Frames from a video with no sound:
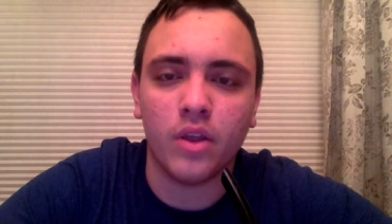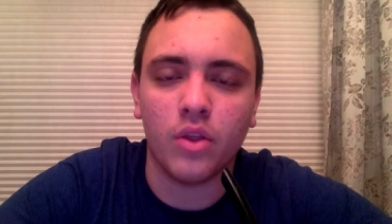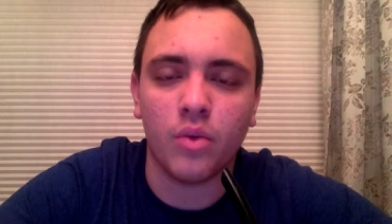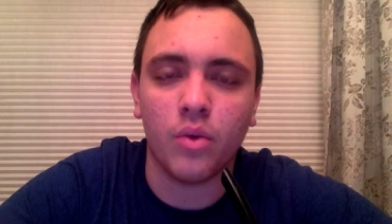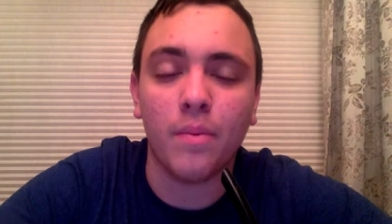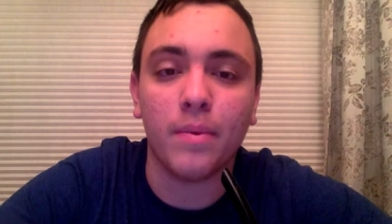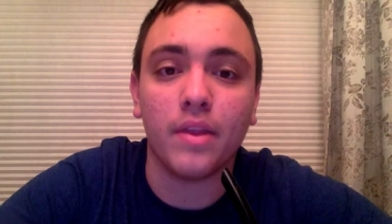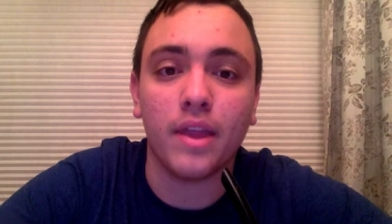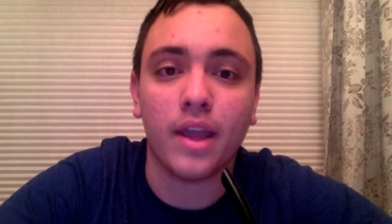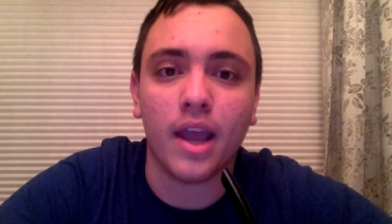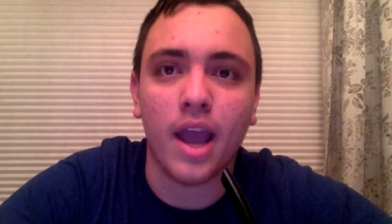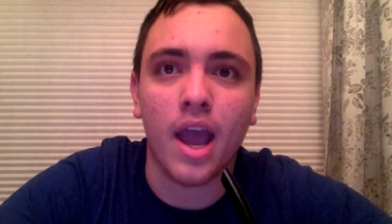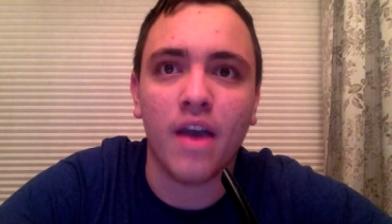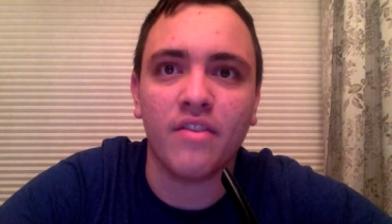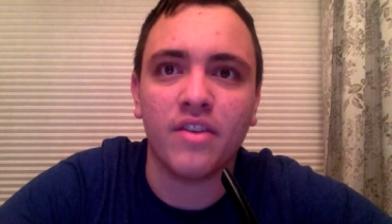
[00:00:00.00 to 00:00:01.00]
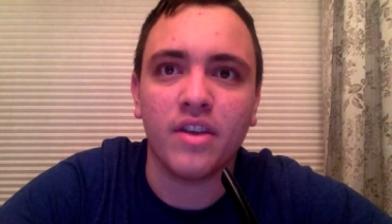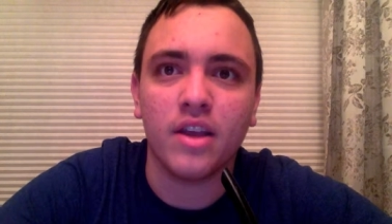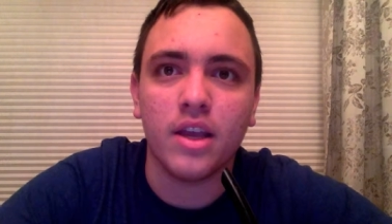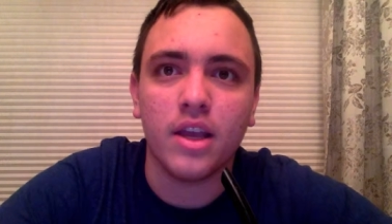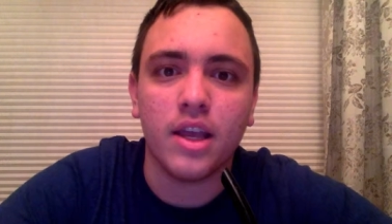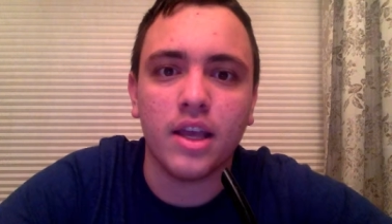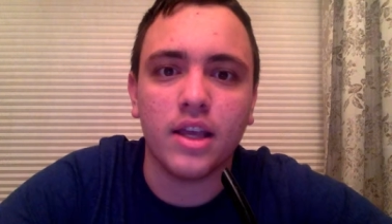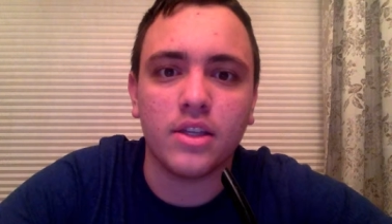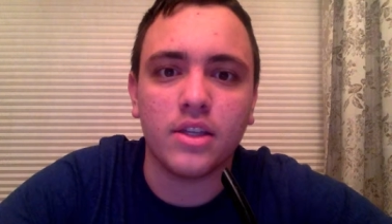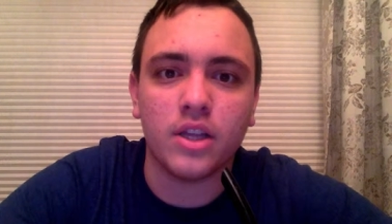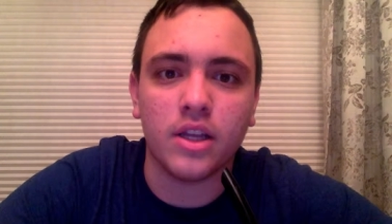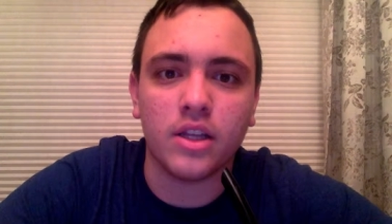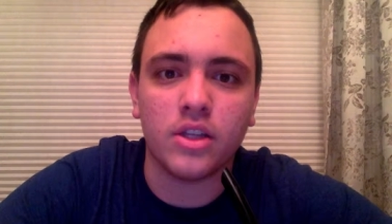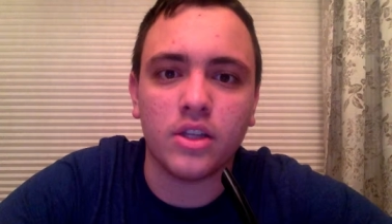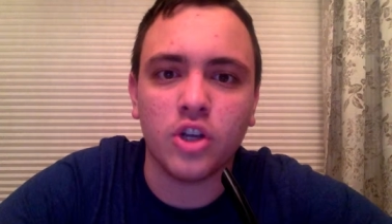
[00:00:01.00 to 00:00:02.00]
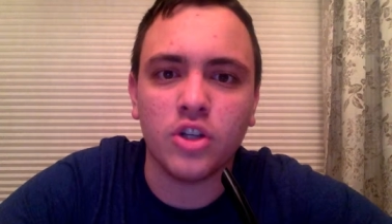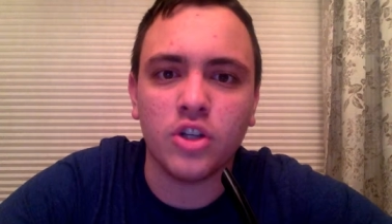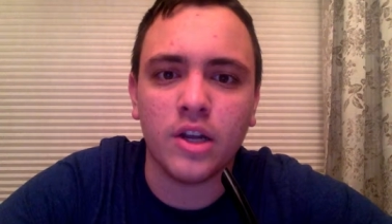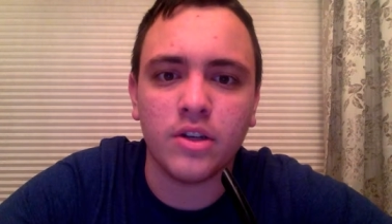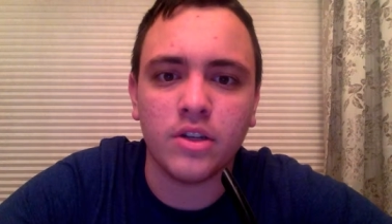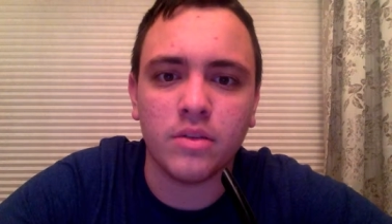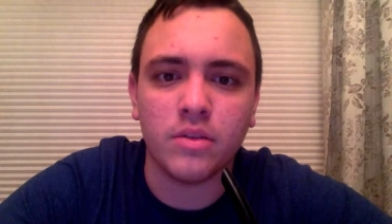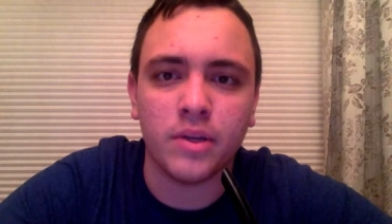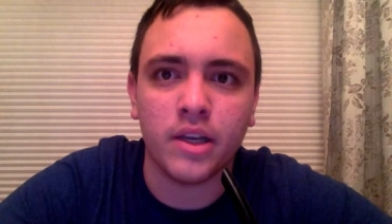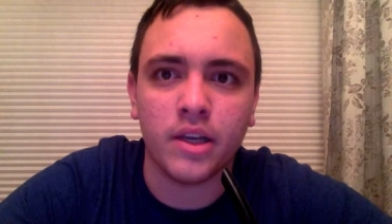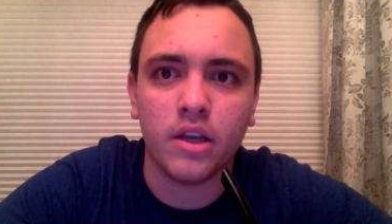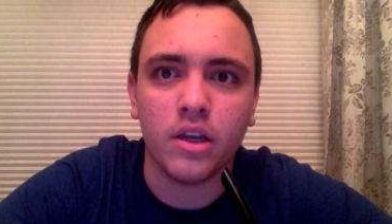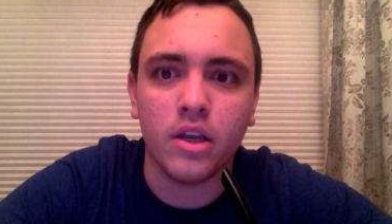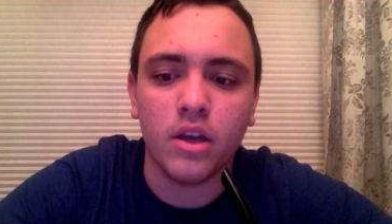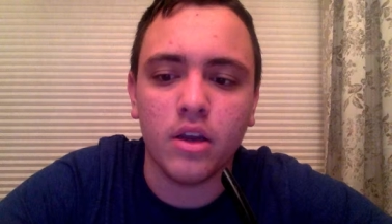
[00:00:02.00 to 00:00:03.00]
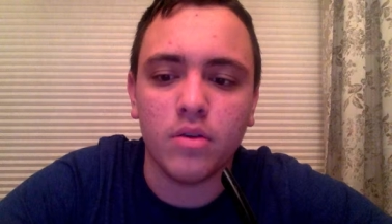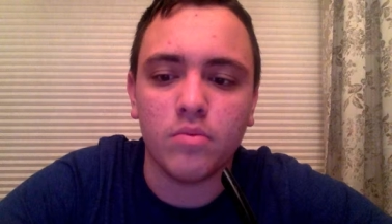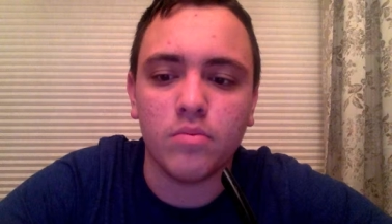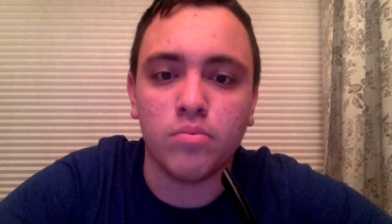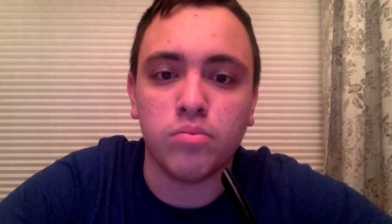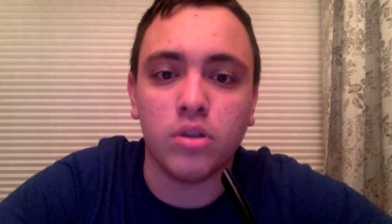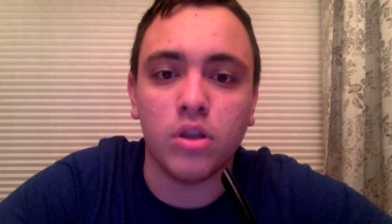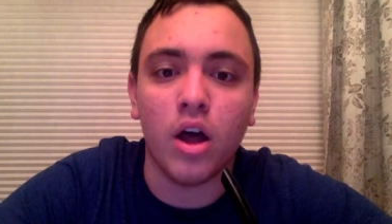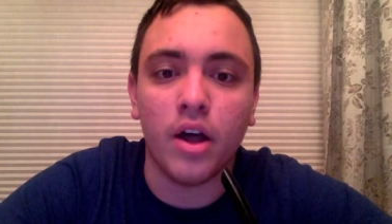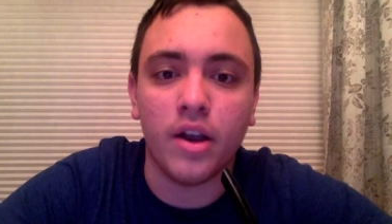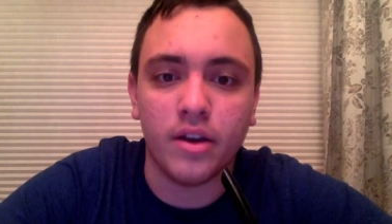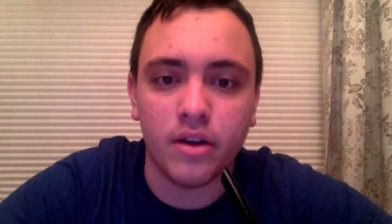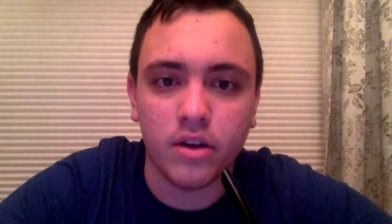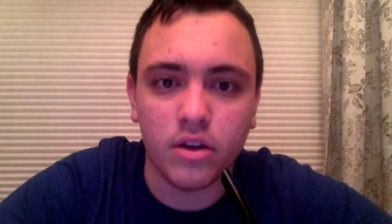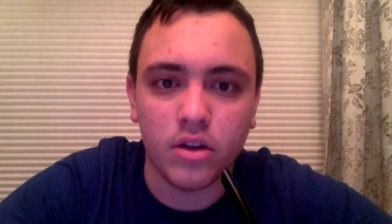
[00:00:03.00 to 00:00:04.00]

the weapon they have is it turns out to be blood.